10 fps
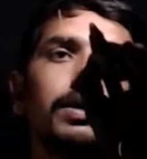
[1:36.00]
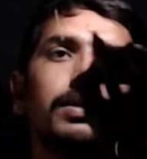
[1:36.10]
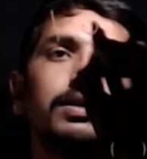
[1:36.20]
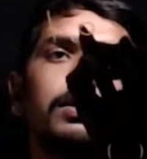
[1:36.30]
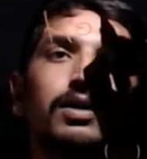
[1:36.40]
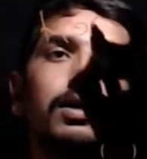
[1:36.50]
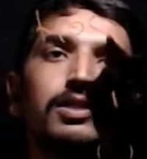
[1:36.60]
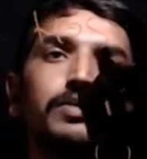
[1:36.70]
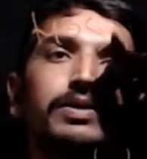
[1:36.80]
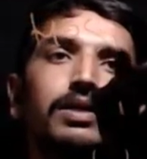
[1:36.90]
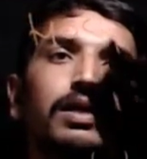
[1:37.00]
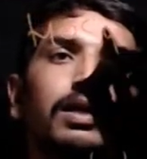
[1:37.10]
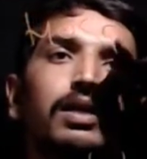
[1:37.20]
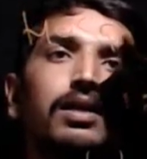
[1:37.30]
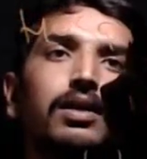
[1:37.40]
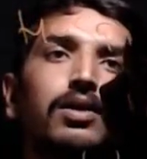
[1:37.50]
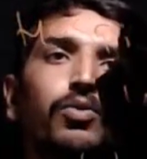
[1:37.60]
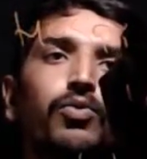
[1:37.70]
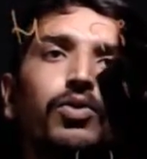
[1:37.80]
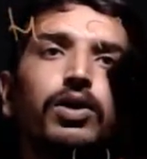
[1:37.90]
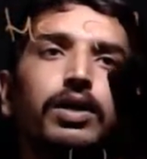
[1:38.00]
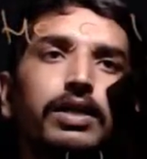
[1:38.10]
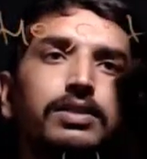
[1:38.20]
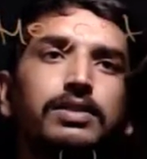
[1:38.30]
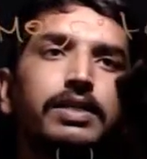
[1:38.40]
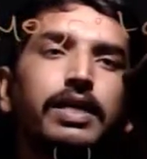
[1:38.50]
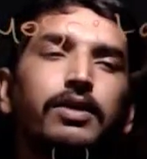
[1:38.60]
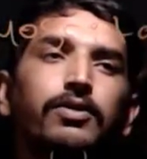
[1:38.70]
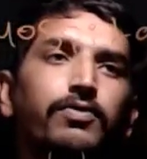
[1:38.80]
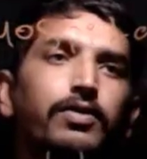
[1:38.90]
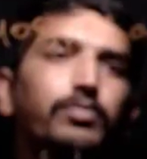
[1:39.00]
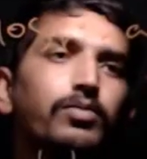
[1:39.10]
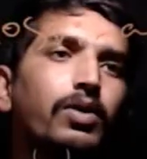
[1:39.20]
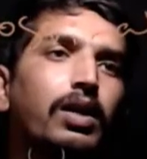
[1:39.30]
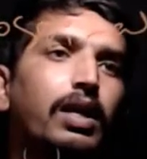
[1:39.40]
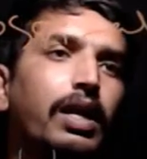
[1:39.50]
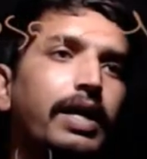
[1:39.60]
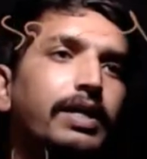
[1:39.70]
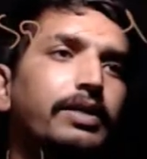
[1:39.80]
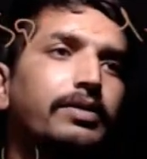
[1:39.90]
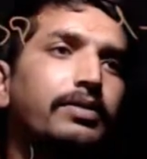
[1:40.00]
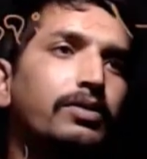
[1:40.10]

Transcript: this hospital word is derived from Latin.